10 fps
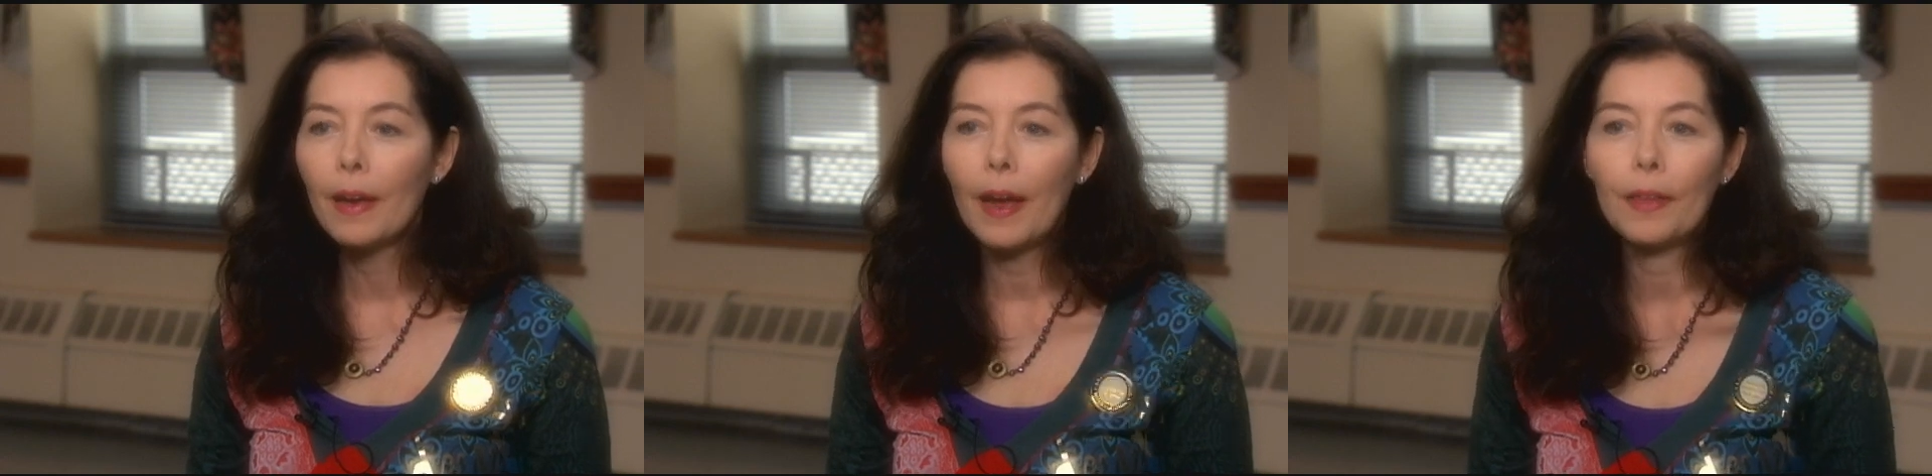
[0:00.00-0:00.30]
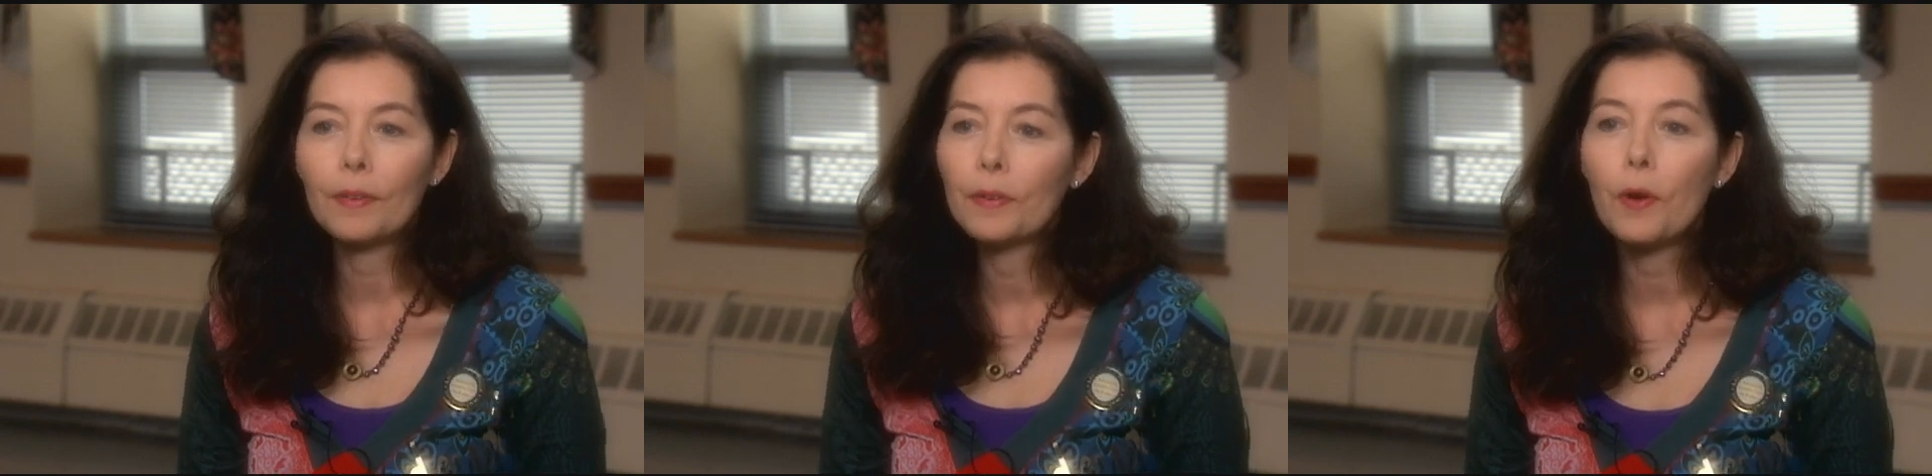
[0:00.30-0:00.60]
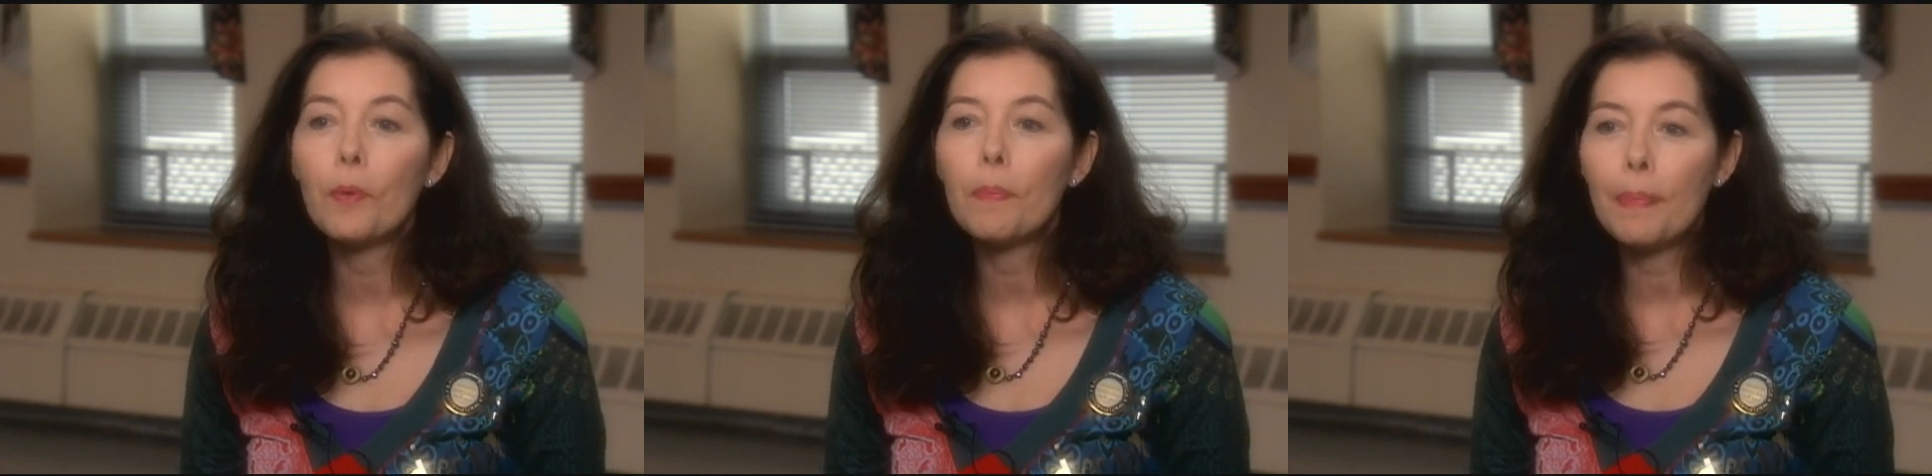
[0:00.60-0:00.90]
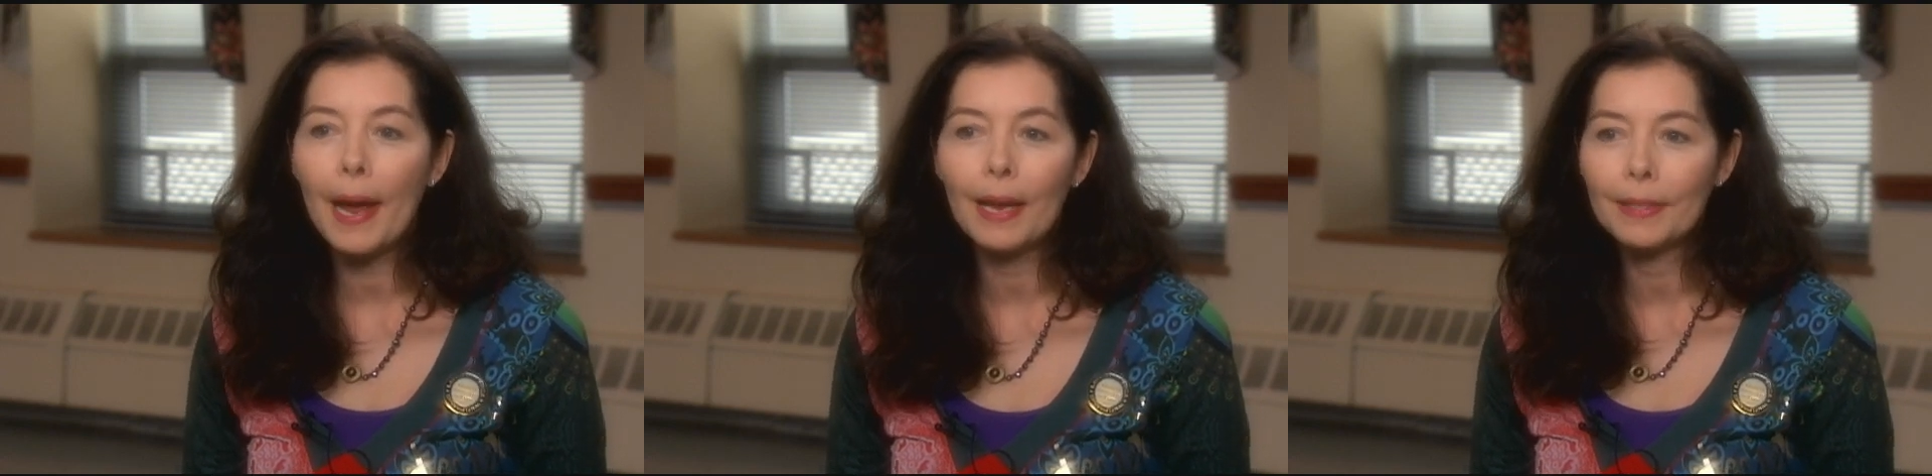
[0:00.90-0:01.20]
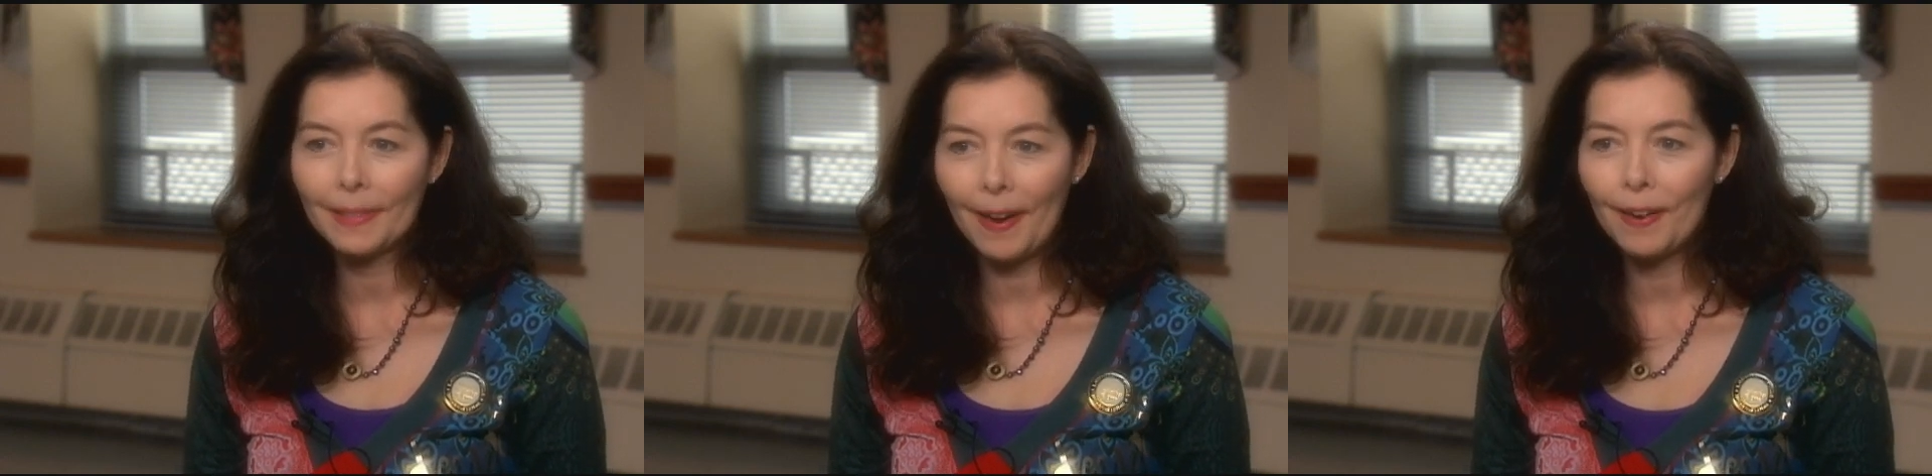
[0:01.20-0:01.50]
And there are no
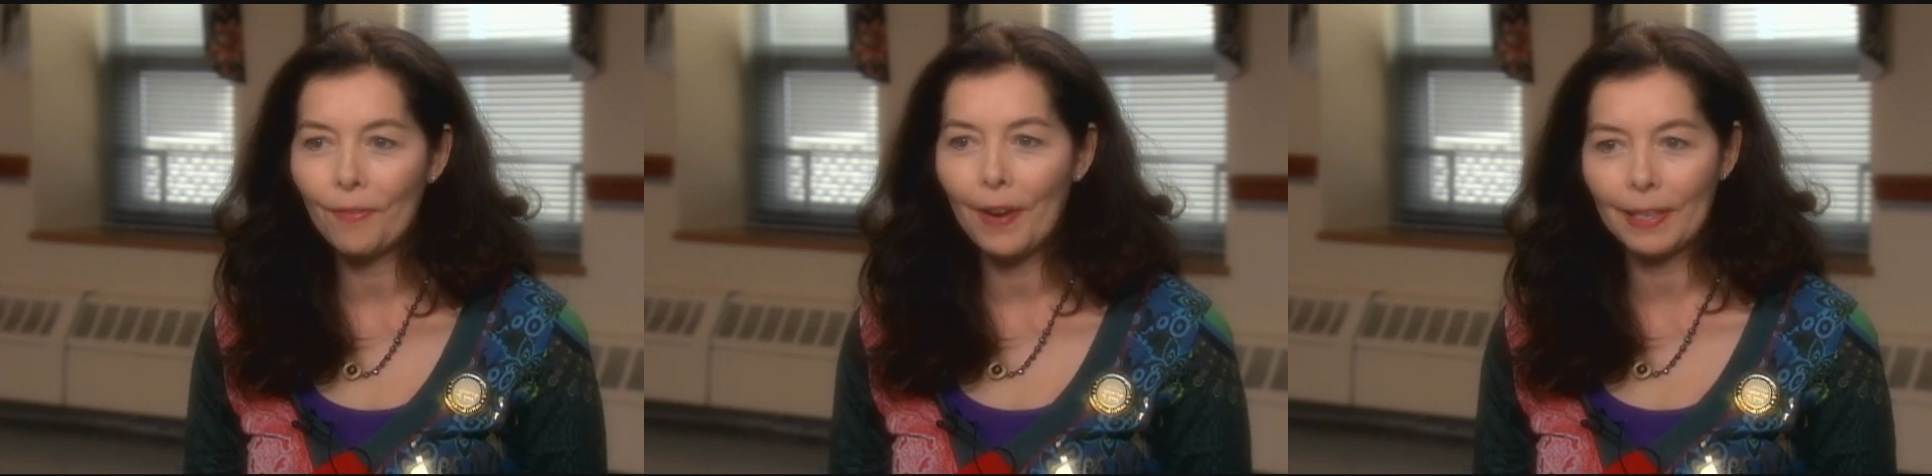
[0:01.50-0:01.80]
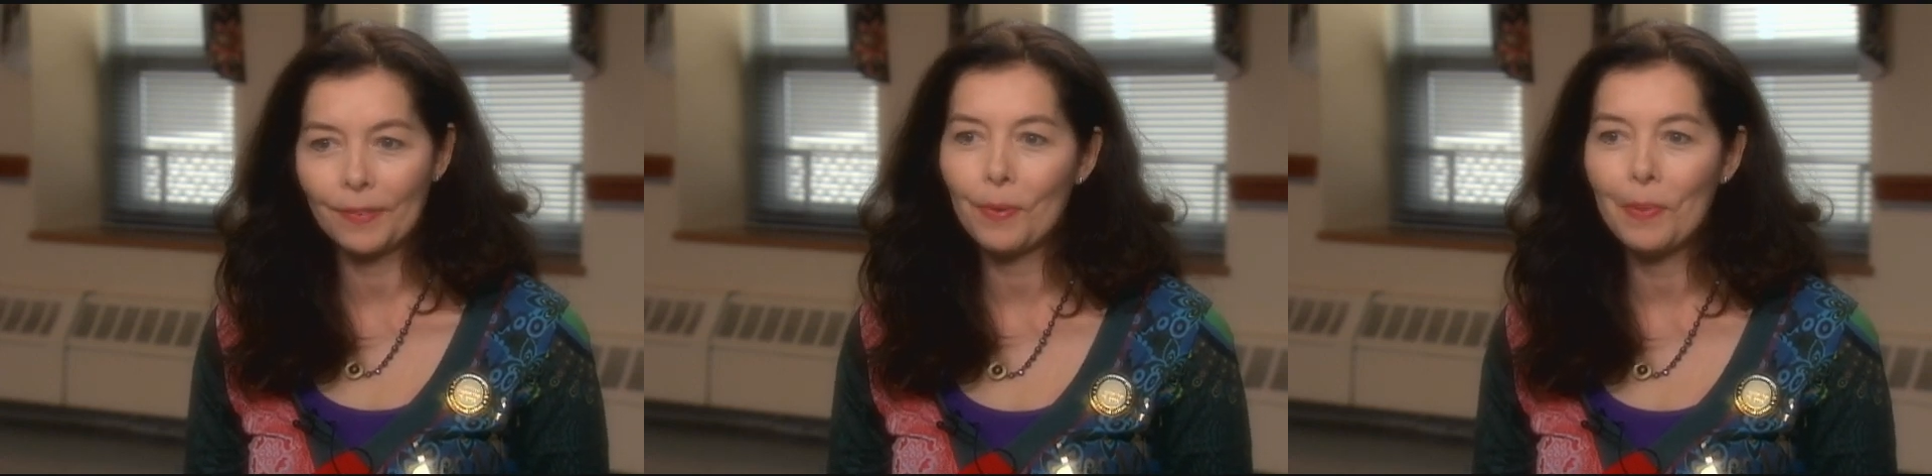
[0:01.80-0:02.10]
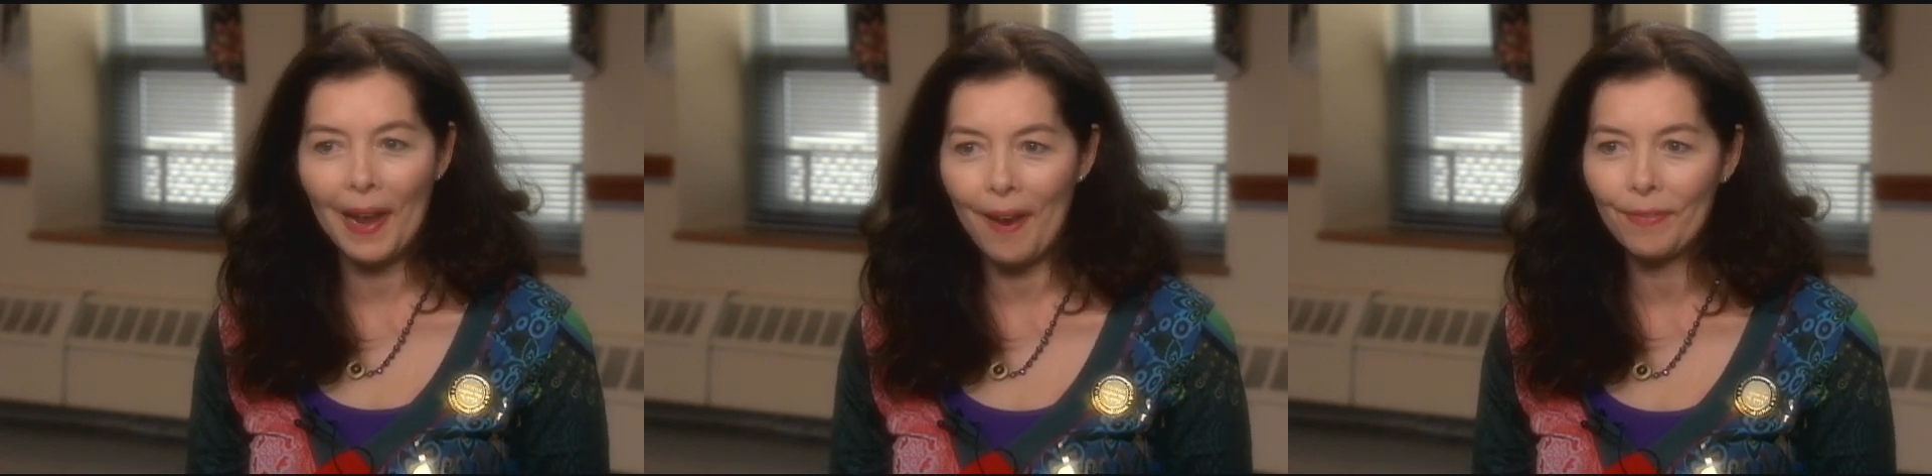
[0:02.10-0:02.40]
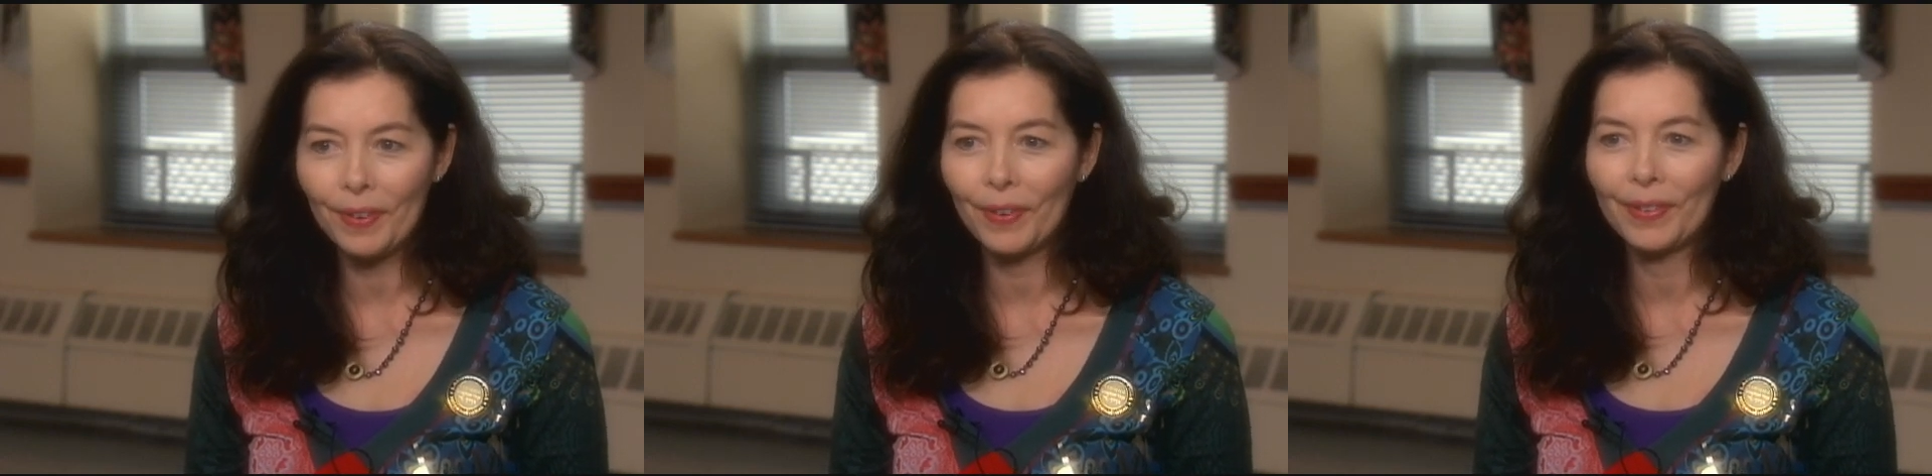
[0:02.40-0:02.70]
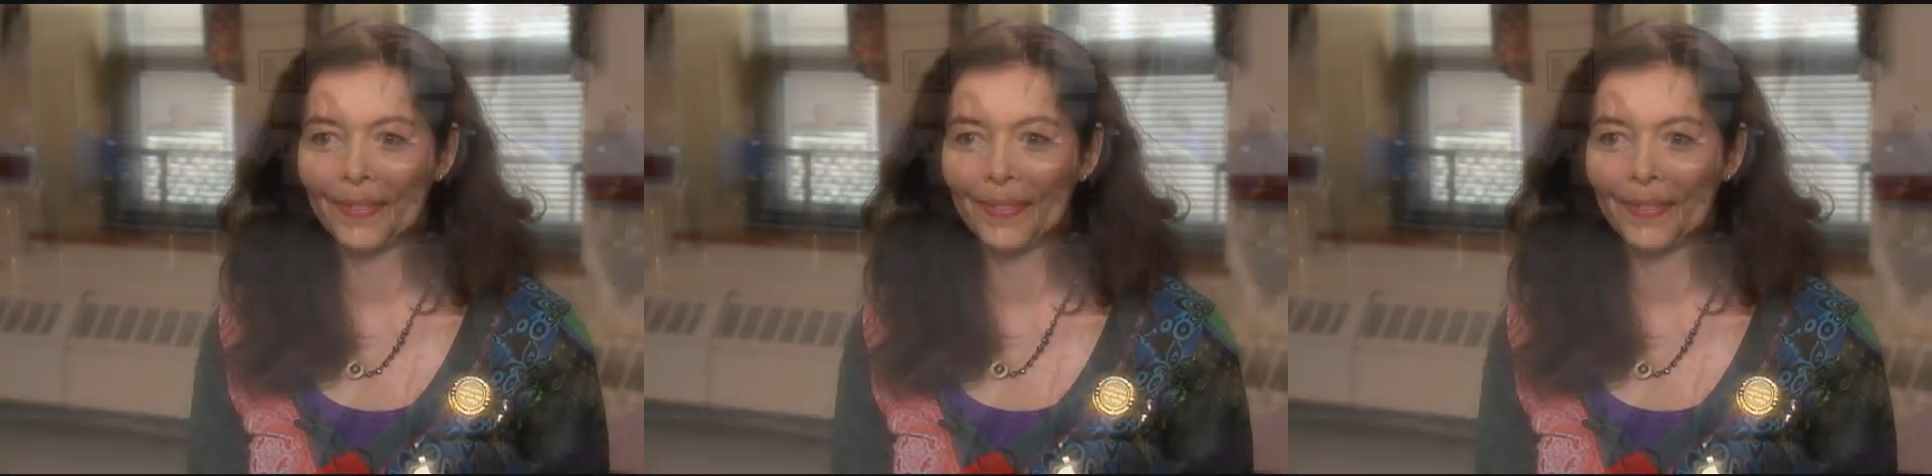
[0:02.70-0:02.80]
bad side effects from laughter.